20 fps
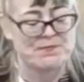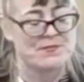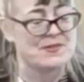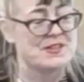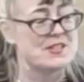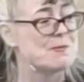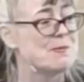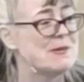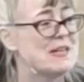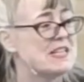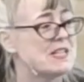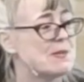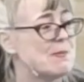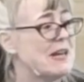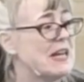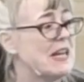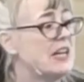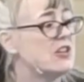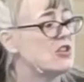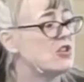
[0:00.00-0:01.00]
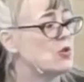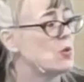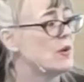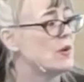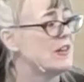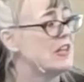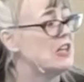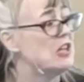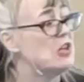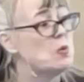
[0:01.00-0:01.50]
This means making
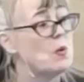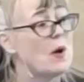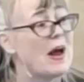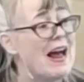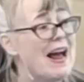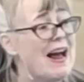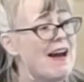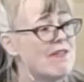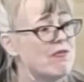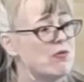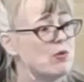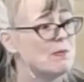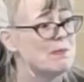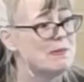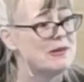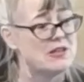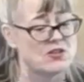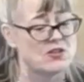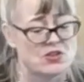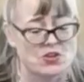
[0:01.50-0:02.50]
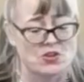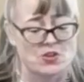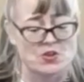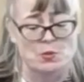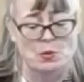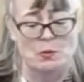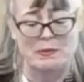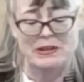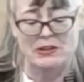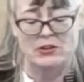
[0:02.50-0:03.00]
sure that you have what ministers
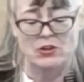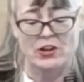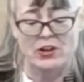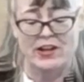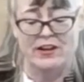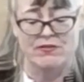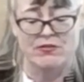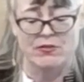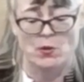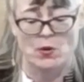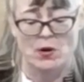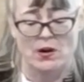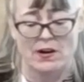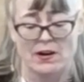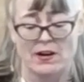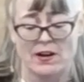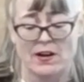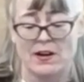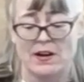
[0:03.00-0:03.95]
will be looking for: